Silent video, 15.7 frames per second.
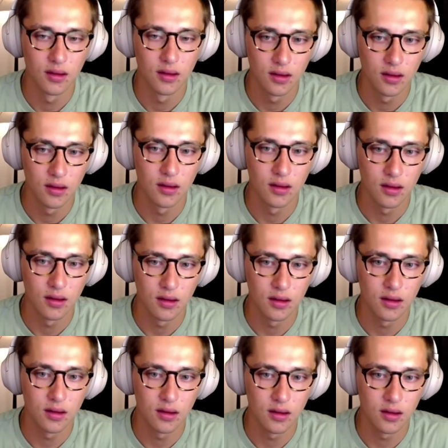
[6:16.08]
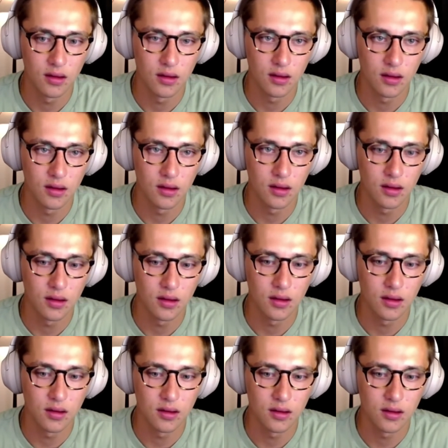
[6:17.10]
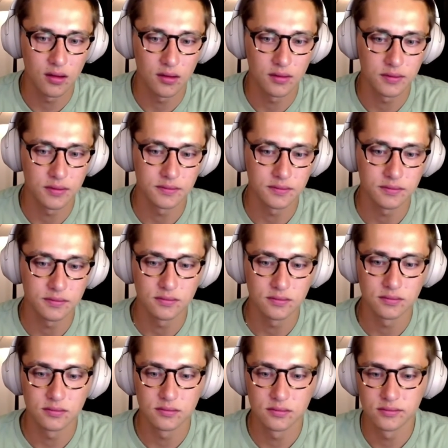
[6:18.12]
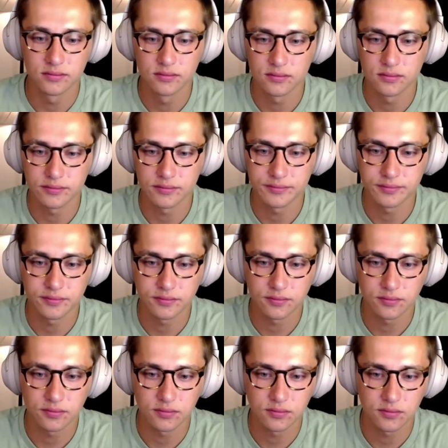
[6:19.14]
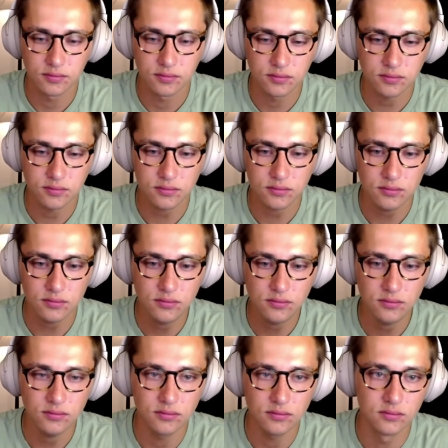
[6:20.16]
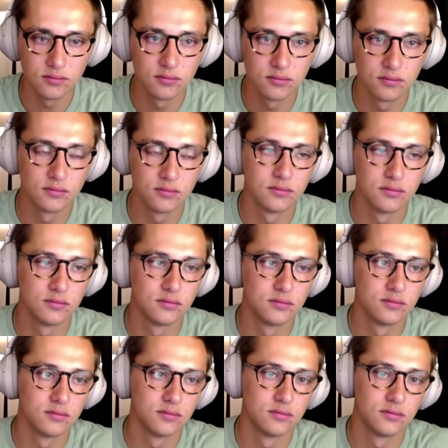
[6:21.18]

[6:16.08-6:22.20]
(not speaking)